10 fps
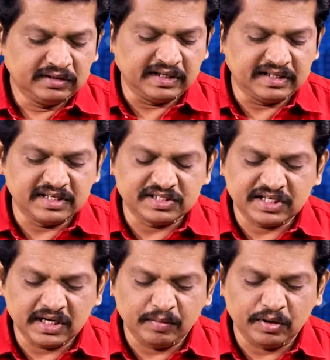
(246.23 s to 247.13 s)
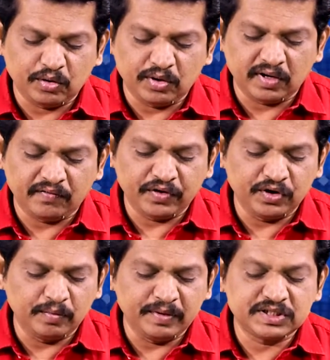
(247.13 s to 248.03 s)
there is a stable core of
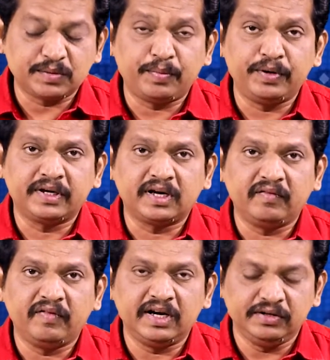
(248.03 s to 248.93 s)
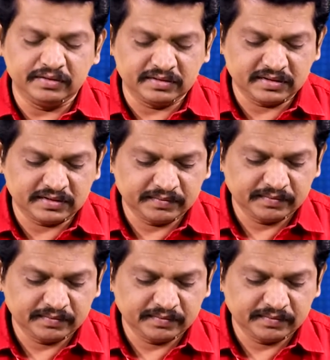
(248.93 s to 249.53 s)
humanist political values.